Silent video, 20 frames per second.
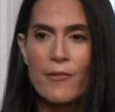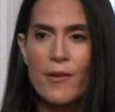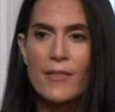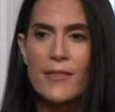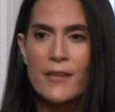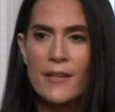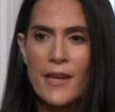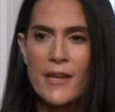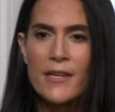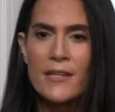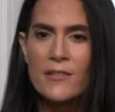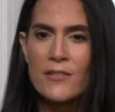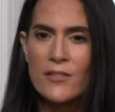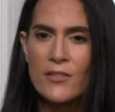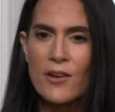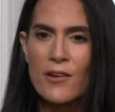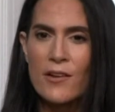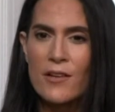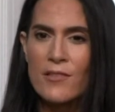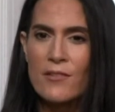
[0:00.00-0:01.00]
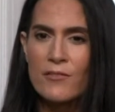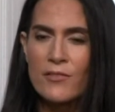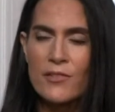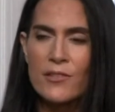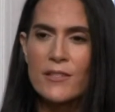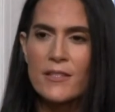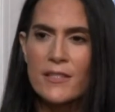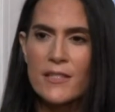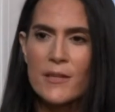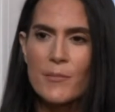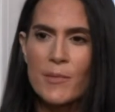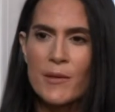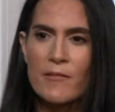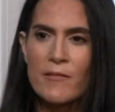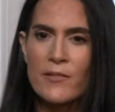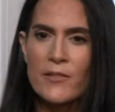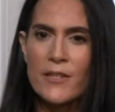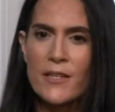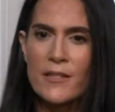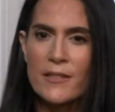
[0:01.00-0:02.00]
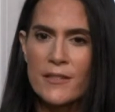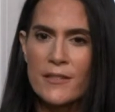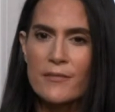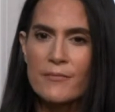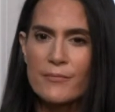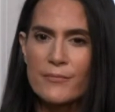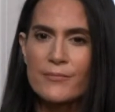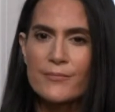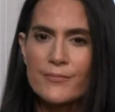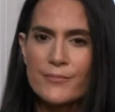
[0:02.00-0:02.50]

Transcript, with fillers: throughout the night, start right. on those good sleeping routines.